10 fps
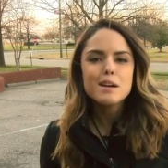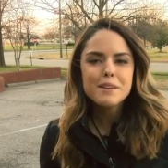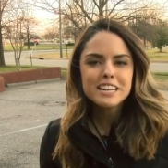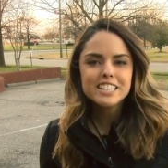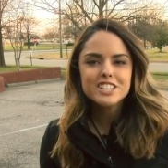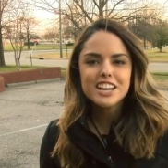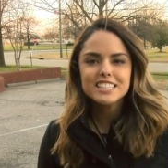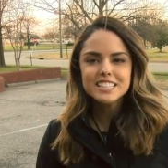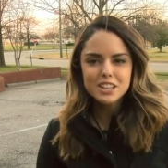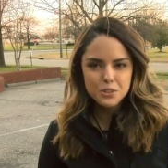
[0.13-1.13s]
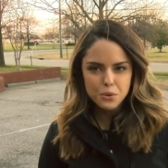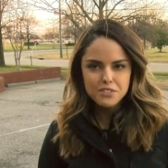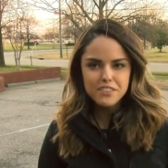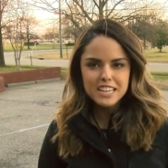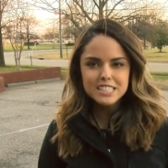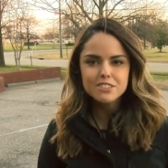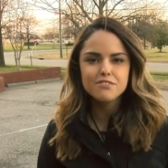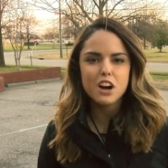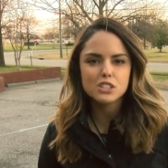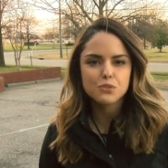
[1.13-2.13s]
I'm Annaka Chesnutt, your face of
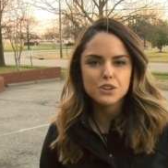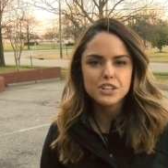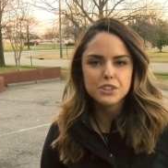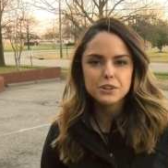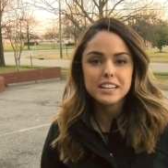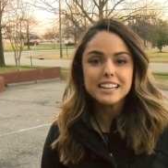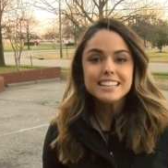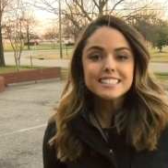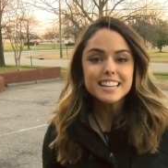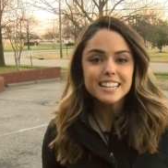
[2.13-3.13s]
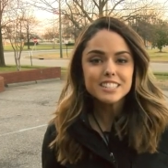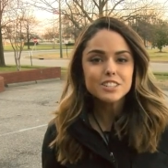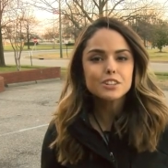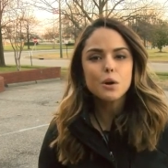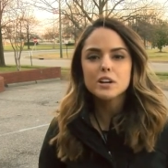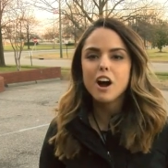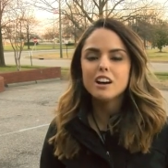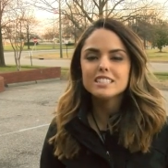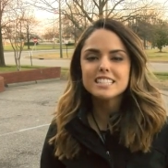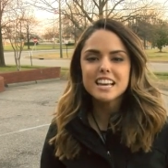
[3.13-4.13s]
Fox 43. Tickets are going
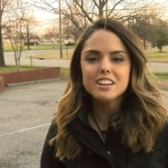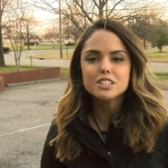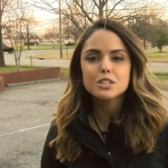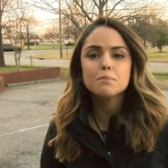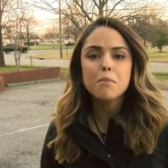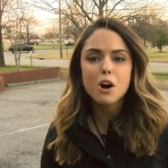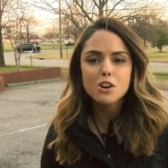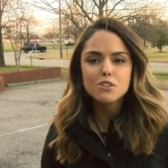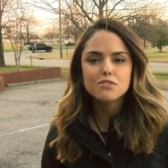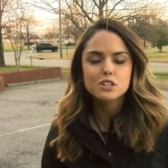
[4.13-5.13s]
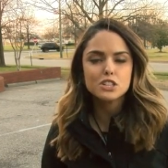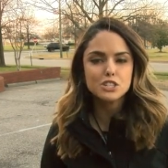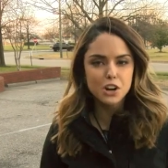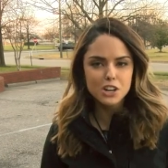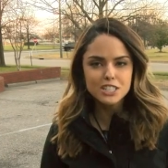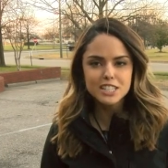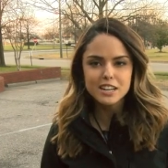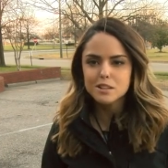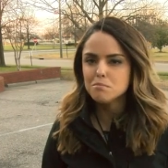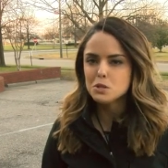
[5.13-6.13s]
on sale tomorrow for a
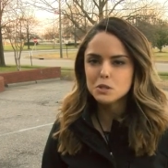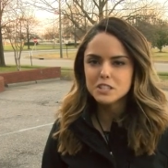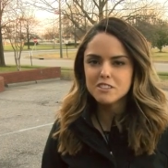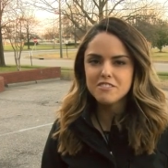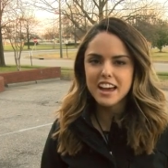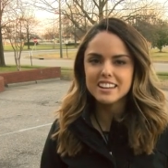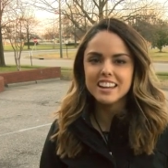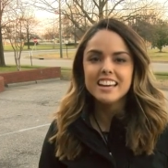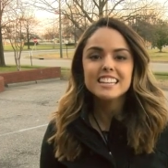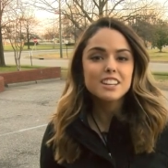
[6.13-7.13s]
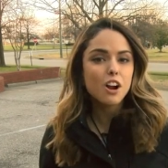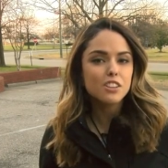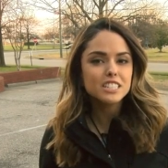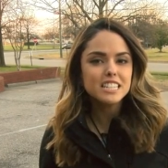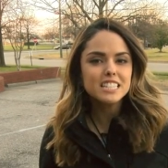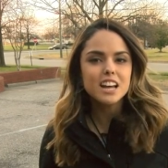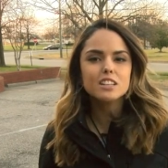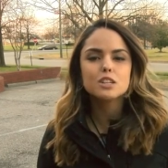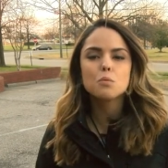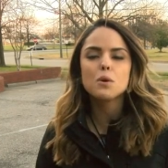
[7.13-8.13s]
star-studded music event. Get all the
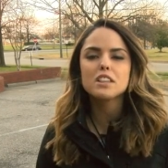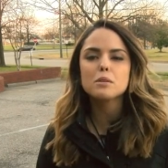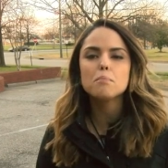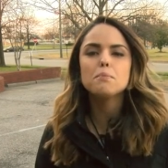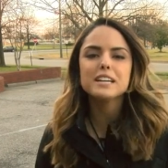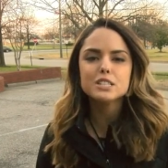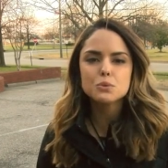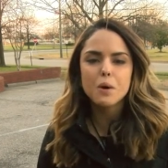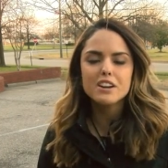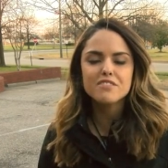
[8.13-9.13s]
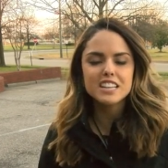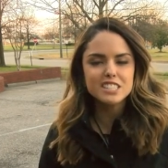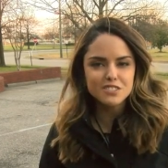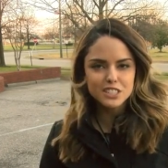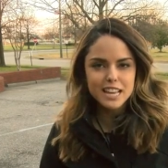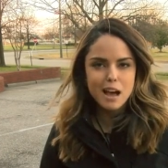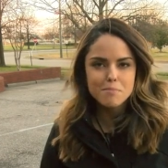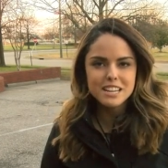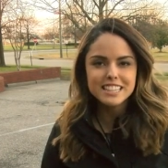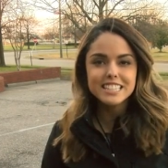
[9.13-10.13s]
details on one of the biggest wine festivals
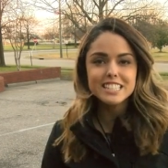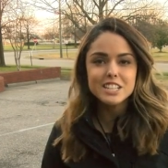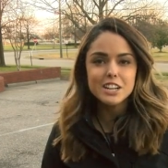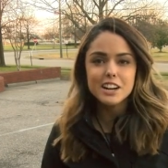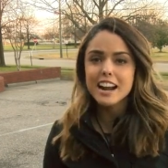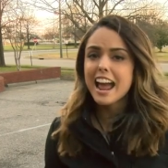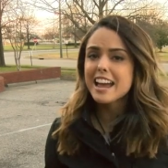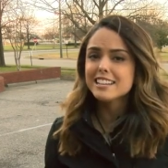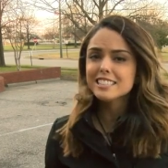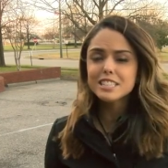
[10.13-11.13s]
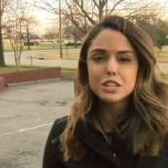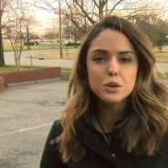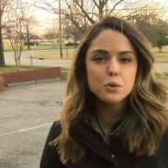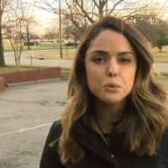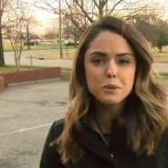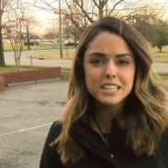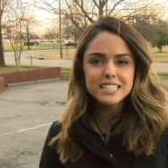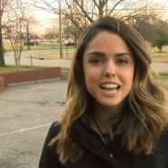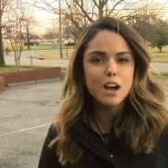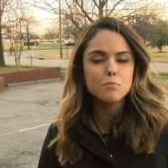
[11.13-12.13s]
happening this year and see who will be
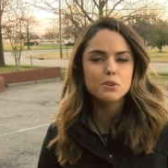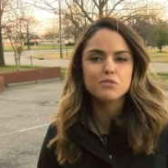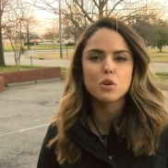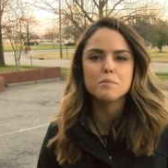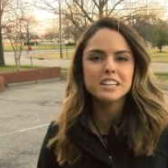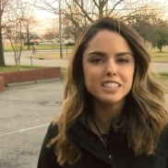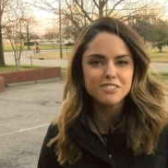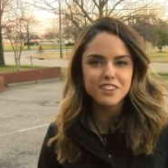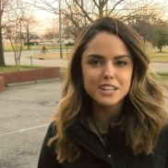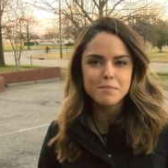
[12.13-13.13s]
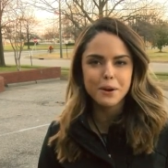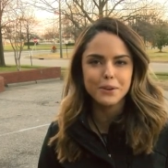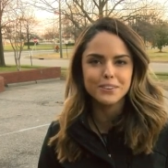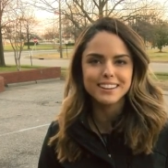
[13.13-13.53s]
in town performing at the Funny Bone.